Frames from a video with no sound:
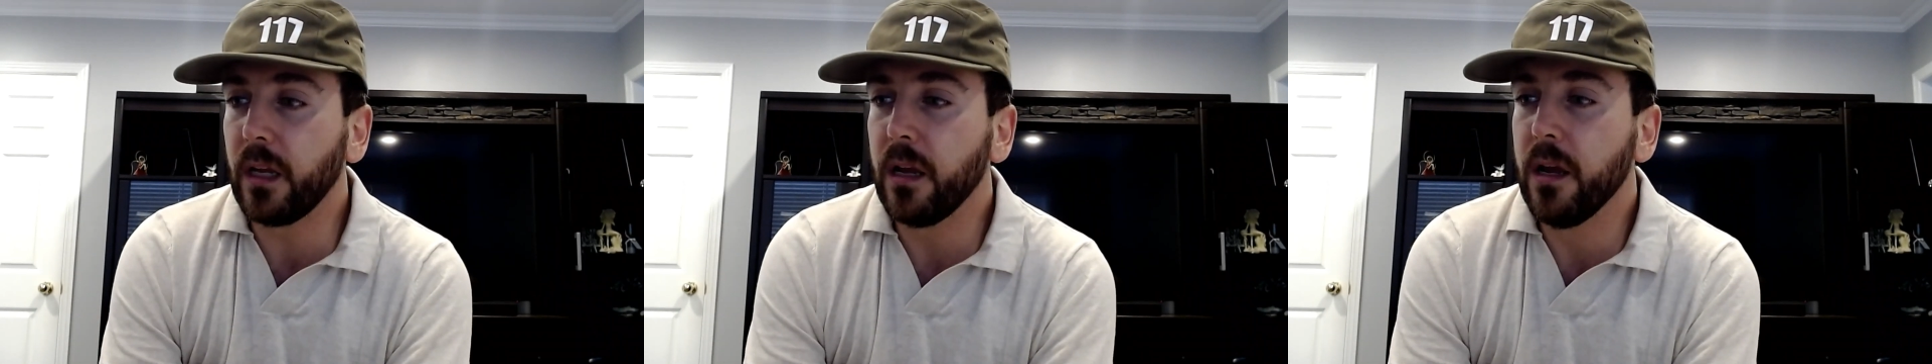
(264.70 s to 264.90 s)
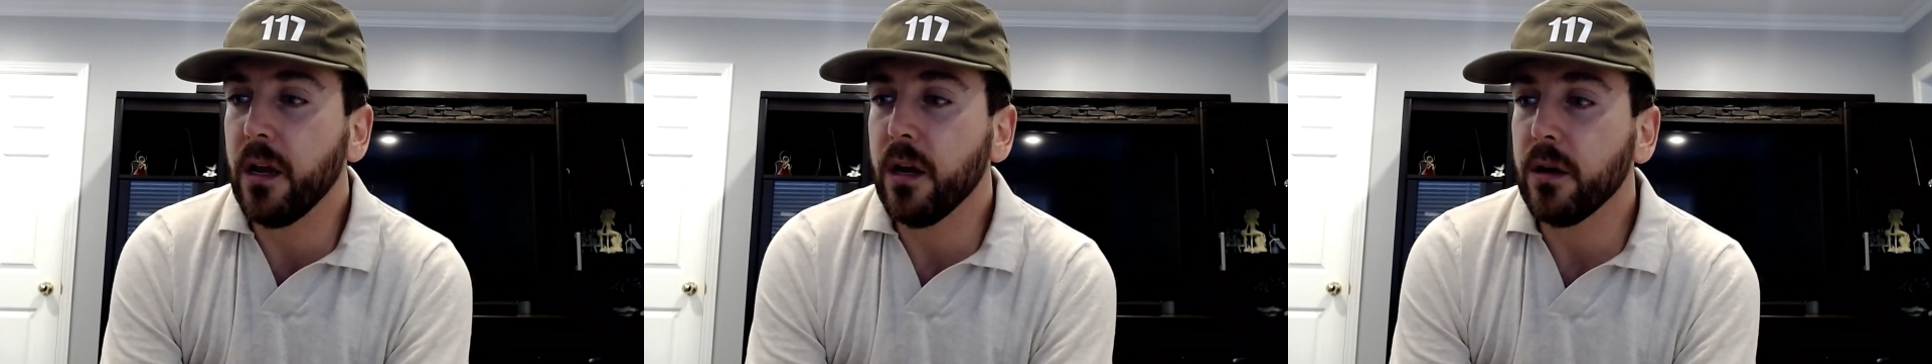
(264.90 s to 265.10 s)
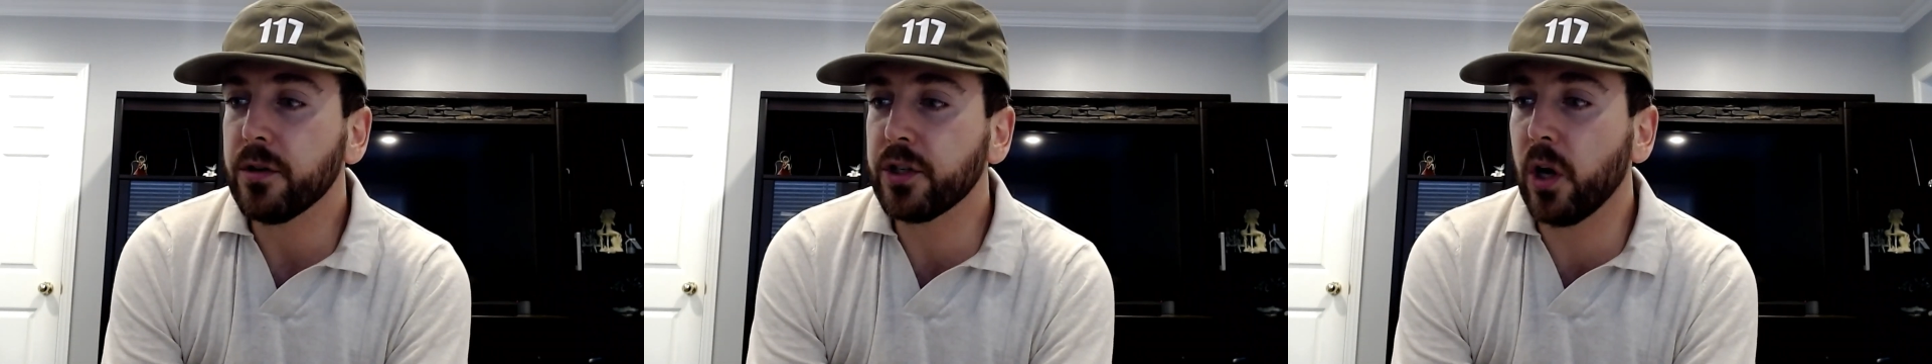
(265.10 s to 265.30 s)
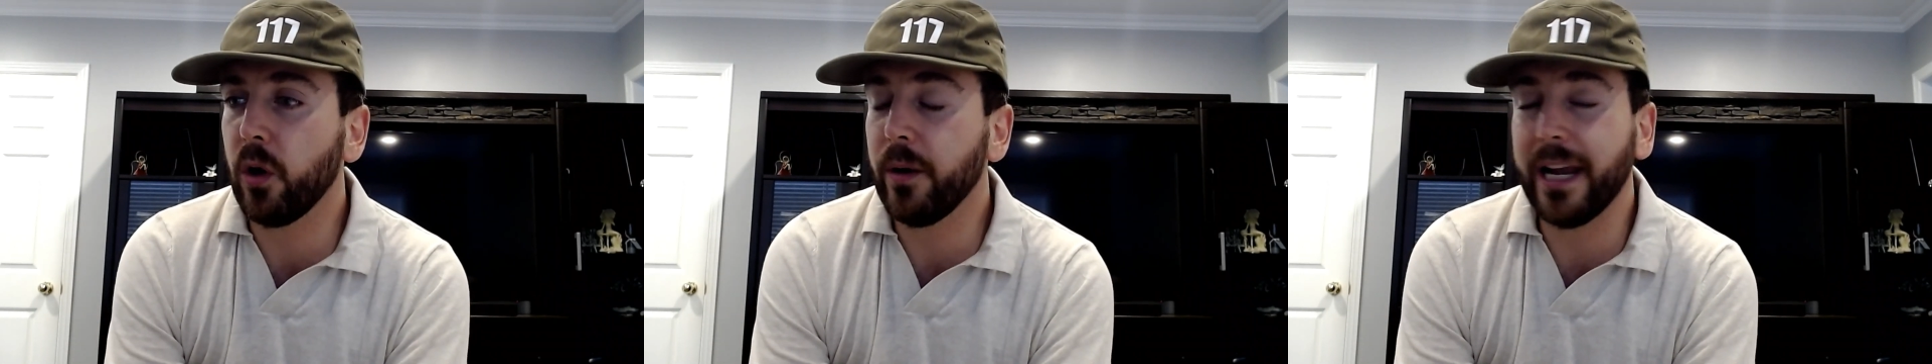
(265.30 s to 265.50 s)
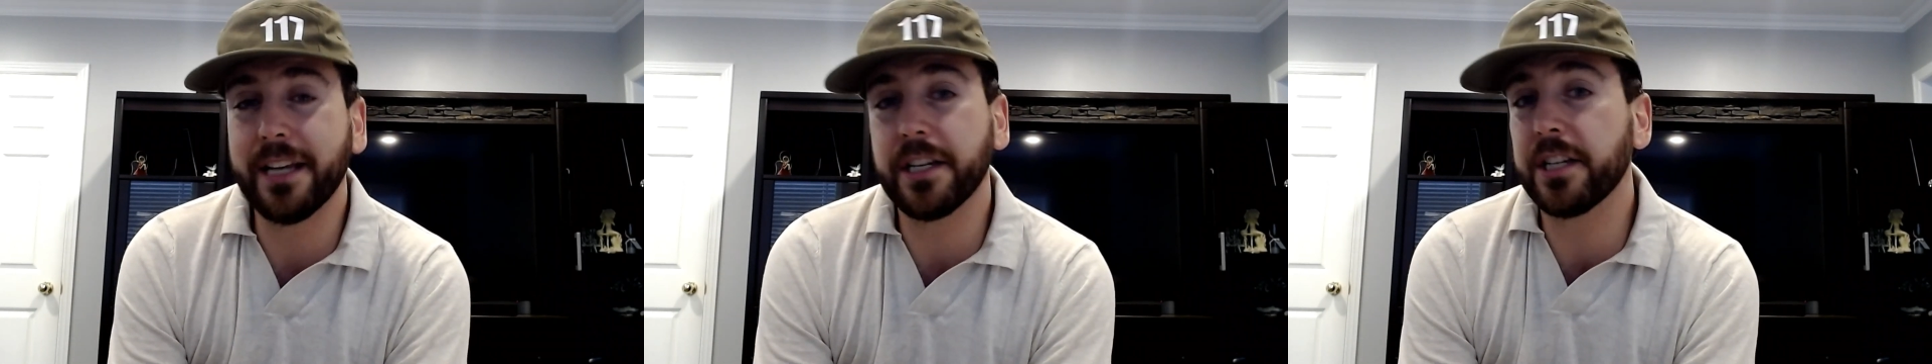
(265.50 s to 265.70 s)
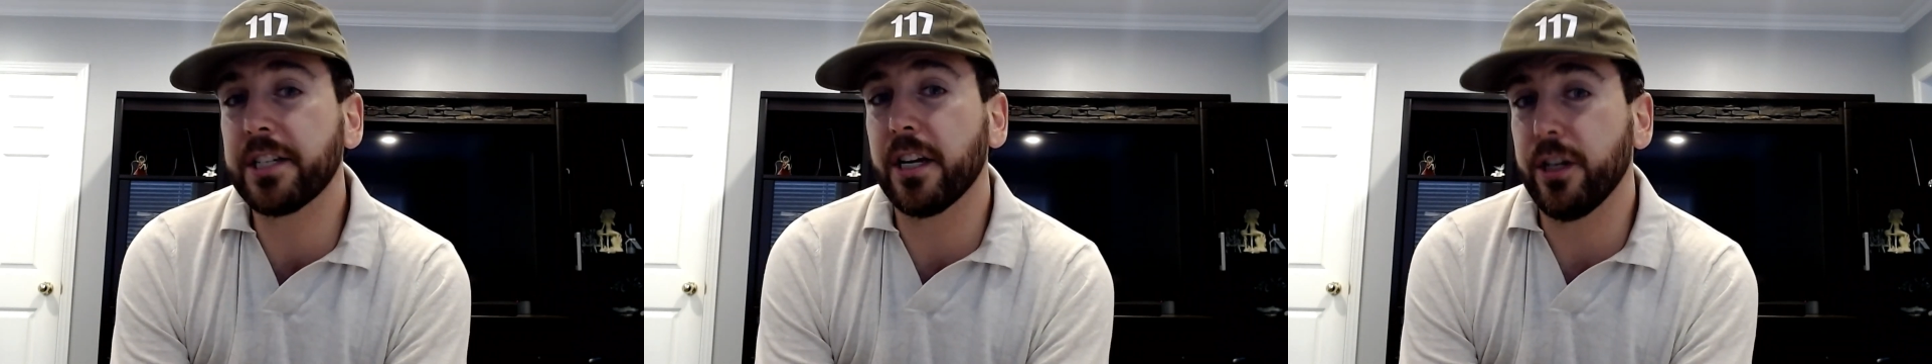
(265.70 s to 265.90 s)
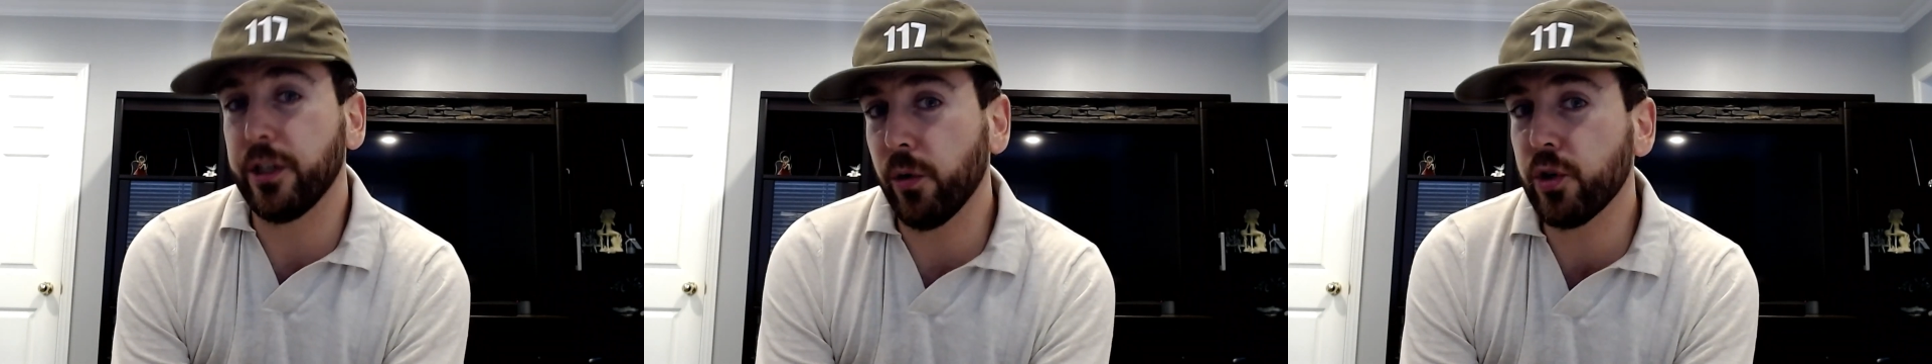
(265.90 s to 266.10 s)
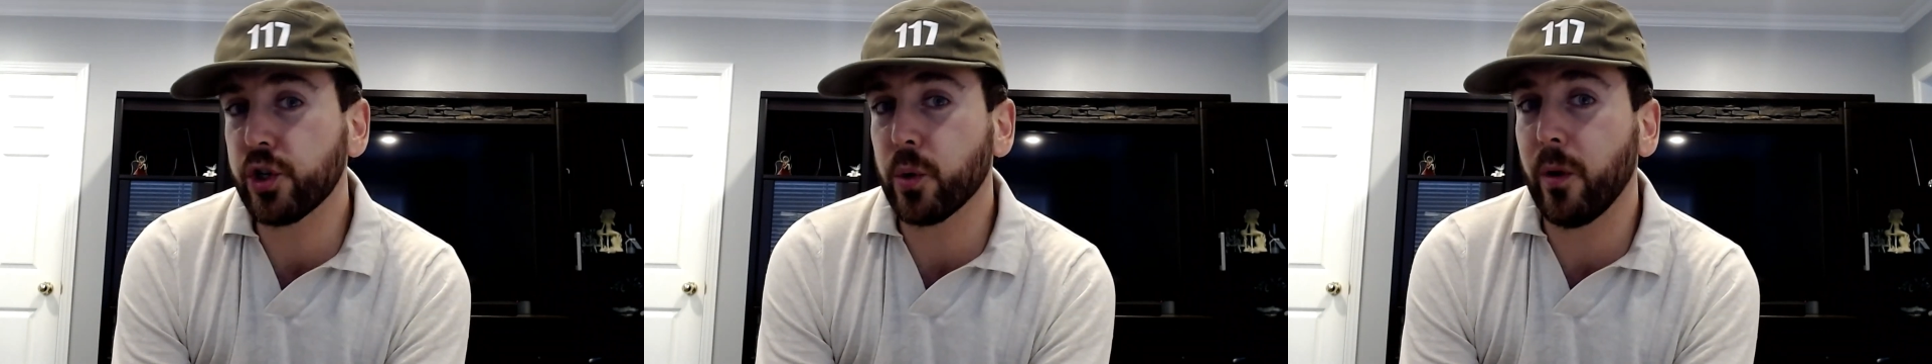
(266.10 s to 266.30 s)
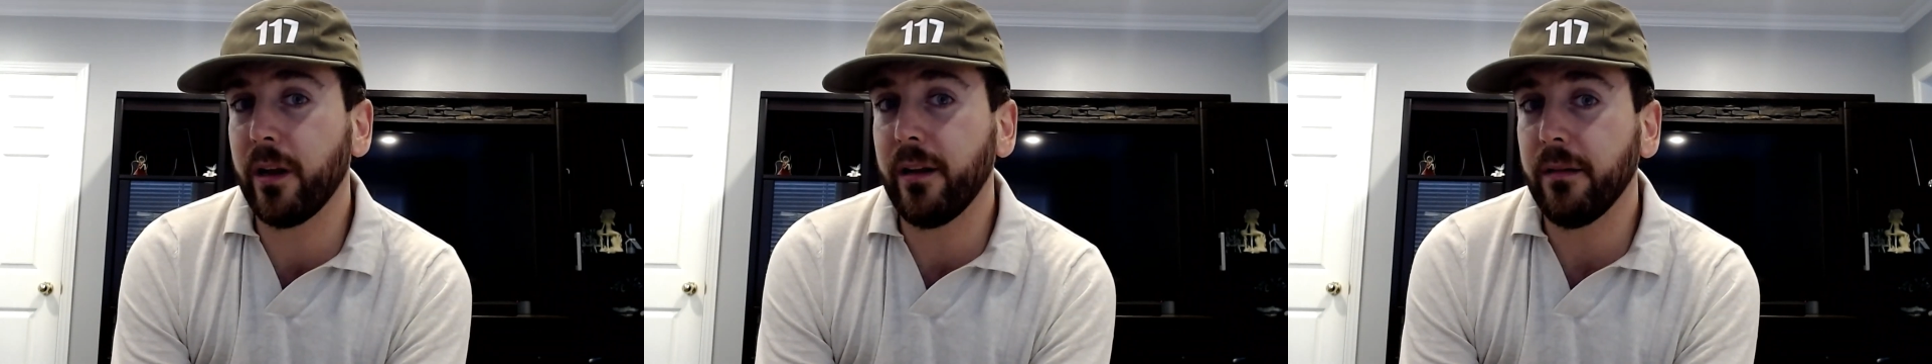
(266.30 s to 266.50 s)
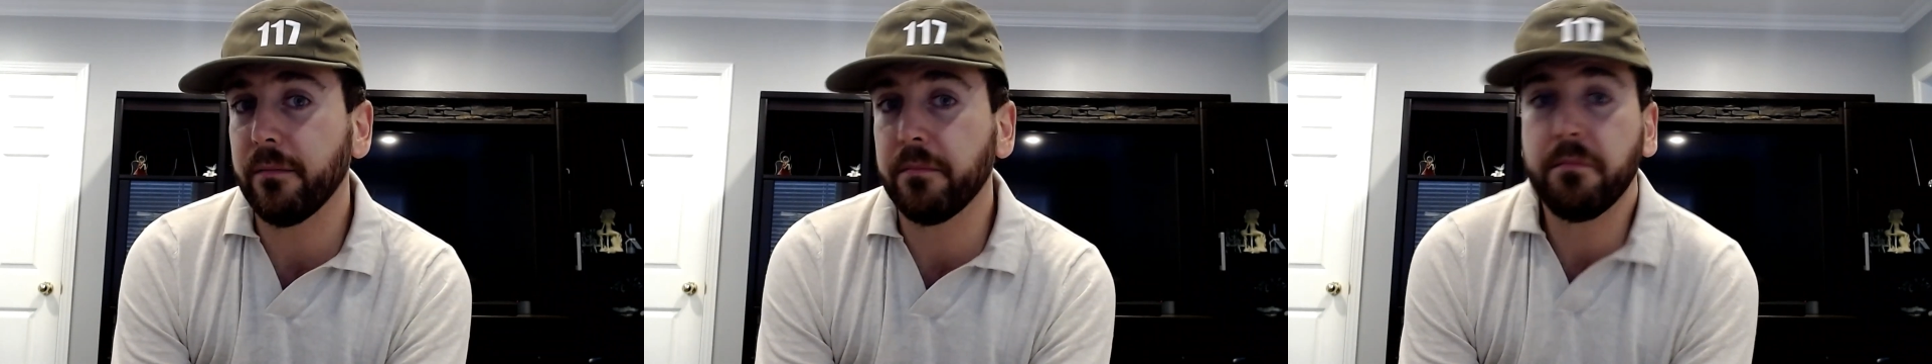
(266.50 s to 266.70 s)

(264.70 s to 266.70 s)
So is this unusual?